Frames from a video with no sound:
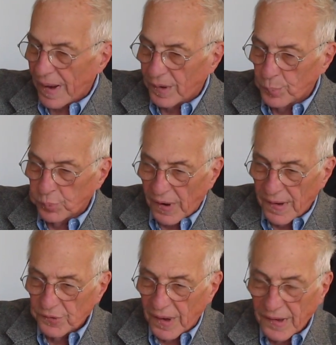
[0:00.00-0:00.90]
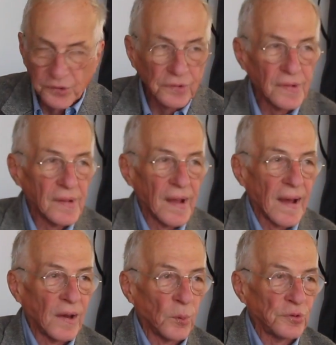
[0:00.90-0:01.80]
out of Brandeis,
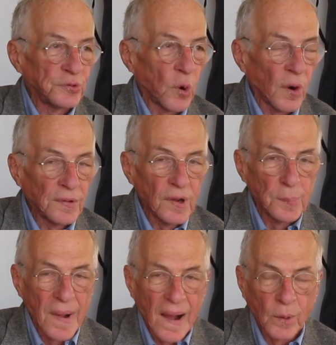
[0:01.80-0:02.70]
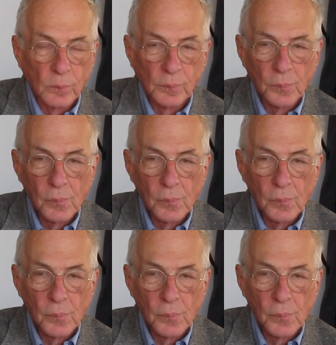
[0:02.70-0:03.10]
and it was talking about